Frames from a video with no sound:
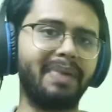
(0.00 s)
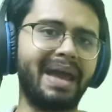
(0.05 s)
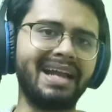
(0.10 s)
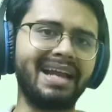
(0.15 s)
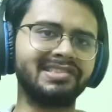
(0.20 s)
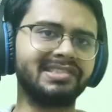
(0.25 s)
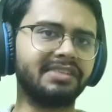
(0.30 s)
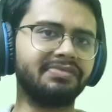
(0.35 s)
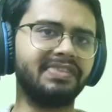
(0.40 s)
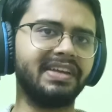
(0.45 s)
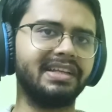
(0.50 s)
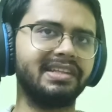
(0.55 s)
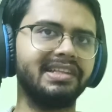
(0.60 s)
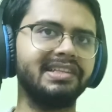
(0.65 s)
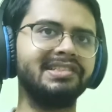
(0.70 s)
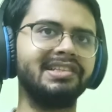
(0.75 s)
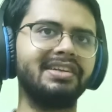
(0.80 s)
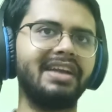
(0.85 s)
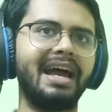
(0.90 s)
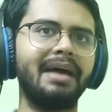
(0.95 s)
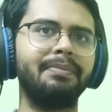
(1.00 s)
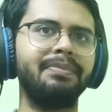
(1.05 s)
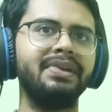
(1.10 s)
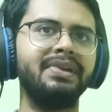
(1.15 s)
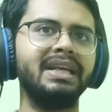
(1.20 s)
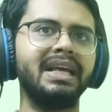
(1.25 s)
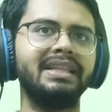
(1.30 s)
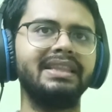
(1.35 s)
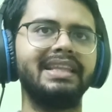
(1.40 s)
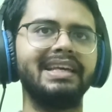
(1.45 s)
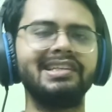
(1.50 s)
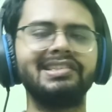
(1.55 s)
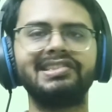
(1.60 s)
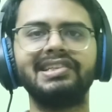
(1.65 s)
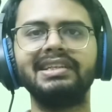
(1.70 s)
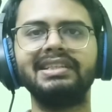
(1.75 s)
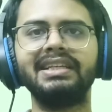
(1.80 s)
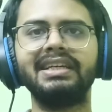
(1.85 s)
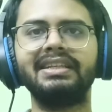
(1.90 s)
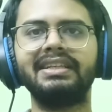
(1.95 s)
bad stuff like this are happening and they're
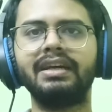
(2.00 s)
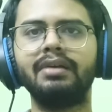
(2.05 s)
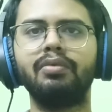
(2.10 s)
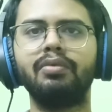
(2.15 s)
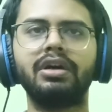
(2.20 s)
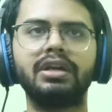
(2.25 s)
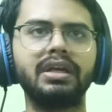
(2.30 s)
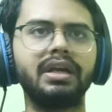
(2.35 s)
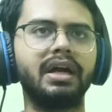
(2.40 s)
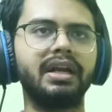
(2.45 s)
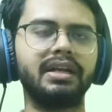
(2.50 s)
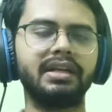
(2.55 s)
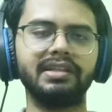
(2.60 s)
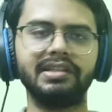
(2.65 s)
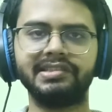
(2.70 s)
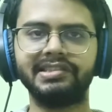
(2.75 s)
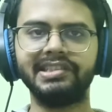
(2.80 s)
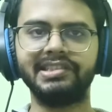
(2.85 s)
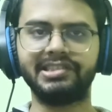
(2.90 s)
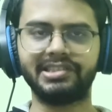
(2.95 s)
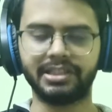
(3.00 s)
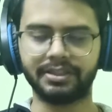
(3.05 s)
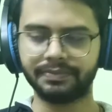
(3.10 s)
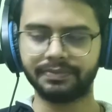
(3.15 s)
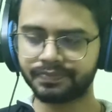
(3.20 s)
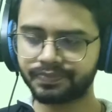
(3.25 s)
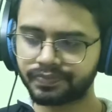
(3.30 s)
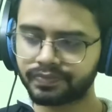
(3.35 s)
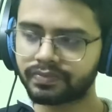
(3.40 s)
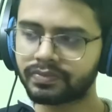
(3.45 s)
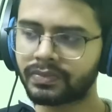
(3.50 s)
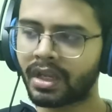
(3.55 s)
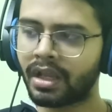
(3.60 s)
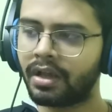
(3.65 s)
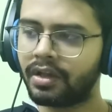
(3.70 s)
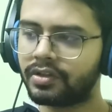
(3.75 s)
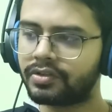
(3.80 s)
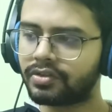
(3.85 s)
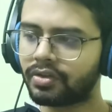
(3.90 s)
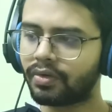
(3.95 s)
saying that they're working under the sister.
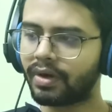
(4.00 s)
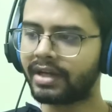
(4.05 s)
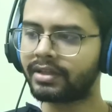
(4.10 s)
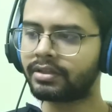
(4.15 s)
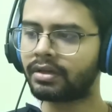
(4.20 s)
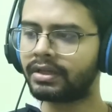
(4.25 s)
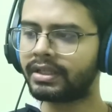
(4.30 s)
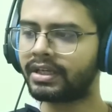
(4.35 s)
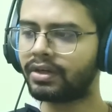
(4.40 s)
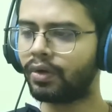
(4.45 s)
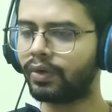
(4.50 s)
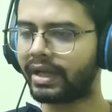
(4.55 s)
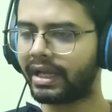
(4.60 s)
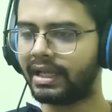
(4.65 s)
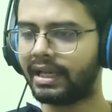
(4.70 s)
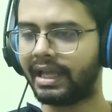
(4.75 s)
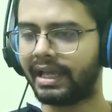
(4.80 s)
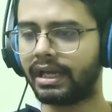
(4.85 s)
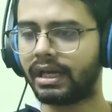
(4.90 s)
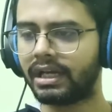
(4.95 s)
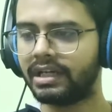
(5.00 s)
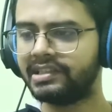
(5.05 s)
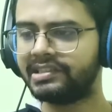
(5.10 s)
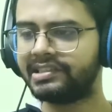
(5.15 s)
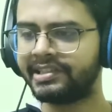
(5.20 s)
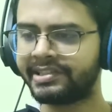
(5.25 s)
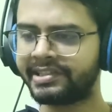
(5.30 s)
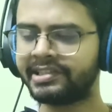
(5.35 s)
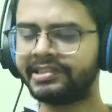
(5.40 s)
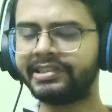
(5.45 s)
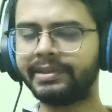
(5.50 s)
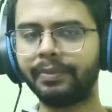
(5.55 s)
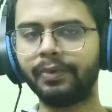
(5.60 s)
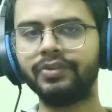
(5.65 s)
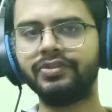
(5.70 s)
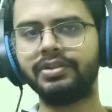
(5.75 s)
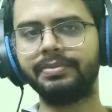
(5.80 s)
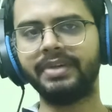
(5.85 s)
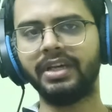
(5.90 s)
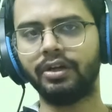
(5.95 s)
So I thought that, okay, like, sister is
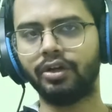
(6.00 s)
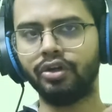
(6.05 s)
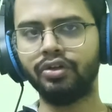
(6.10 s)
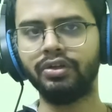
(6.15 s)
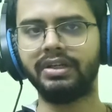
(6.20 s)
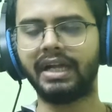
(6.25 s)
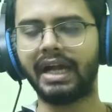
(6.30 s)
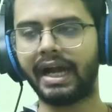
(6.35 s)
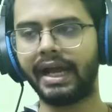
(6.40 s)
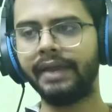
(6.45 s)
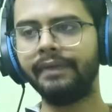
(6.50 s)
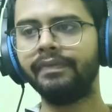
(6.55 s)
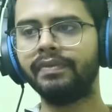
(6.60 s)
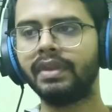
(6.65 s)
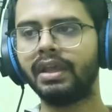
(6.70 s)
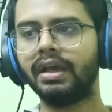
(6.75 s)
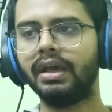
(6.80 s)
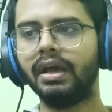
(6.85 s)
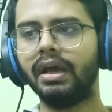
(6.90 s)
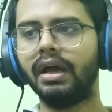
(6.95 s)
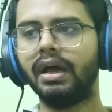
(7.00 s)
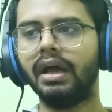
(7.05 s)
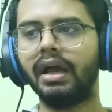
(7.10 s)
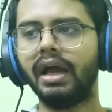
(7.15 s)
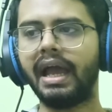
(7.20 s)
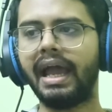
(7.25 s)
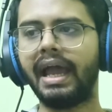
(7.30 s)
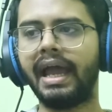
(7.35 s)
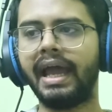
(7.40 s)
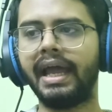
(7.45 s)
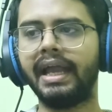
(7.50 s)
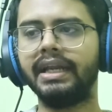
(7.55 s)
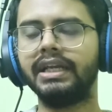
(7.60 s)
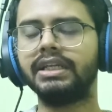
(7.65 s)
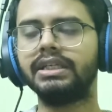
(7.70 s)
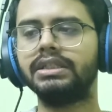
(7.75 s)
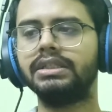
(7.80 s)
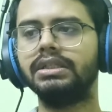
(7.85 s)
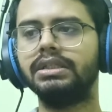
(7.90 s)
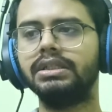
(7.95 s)
supposed to be a good guy,
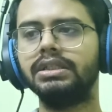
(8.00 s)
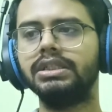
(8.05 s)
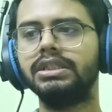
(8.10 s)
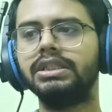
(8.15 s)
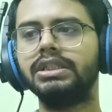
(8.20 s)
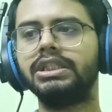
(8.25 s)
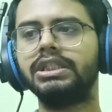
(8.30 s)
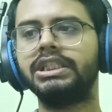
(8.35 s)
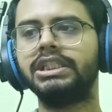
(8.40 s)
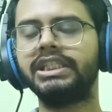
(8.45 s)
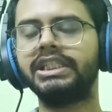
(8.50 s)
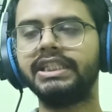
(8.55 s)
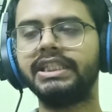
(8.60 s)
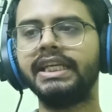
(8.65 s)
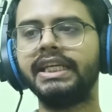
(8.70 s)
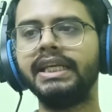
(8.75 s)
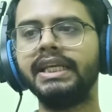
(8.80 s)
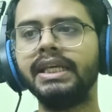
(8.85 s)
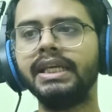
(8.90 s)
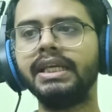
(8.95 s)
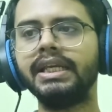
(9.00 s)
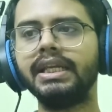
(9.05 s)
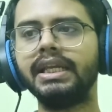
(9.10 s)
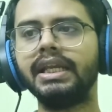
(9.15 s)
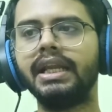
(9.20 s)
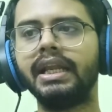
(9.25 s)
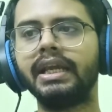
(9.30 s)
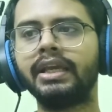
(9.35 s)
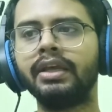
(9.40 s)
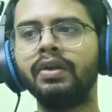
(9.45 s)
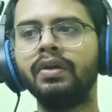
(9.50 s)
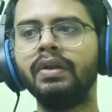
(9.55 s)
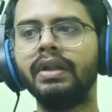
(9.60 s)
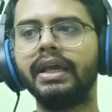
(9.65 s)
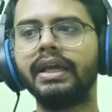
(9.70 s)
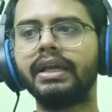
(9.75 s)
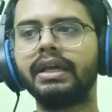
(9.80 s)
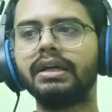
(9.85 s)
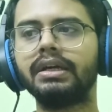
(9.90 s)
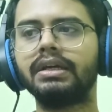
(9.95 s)
and she, like, you know,
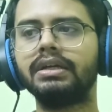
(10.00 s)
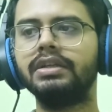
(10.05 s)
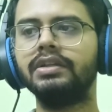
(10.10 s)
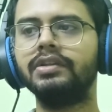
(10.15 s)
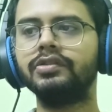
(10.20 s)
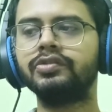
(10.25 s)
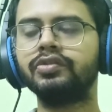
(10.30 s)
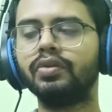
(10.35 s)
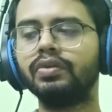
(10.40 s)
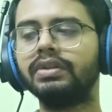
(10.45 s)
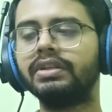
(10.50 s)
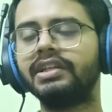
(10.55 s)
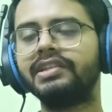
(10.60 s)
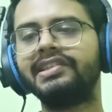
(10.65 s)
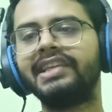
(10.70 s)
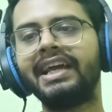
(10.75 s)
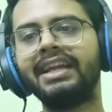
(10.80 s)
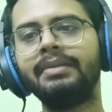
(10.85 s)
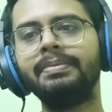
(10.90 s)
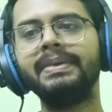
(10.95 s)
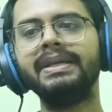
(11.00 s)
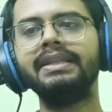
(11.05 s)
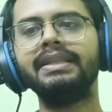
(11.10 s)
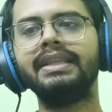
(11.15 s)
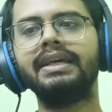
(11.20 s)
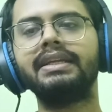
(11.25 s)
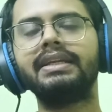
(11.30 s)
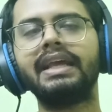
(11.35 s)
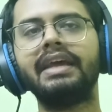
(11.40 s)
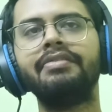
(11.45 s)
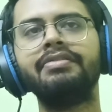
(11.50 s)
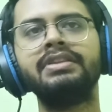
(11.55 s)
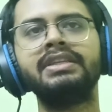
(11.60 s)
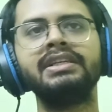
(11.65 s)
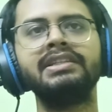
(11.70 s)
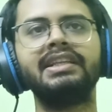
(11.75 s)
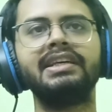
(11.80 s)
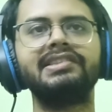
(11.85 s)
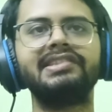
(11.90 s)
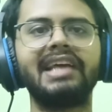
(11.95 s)
like, so does that mean that
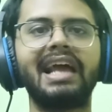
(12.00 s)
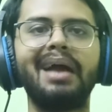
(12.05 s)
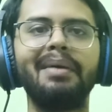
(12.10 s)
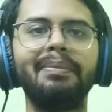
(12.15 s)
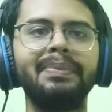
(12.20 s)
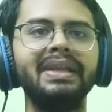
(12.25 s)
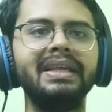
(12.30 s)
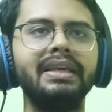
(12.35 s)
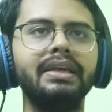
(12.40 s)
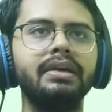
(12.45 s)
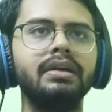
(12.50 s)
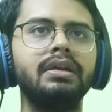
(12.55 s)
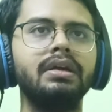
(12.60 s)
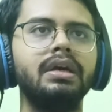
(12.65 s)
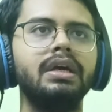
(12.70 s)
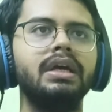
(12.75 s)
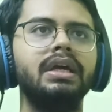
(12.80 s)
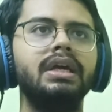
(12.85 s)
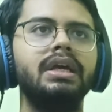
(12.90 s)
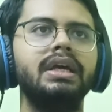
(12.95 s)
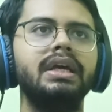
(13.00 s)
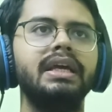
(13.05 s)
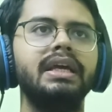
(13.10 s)
everything that's happening here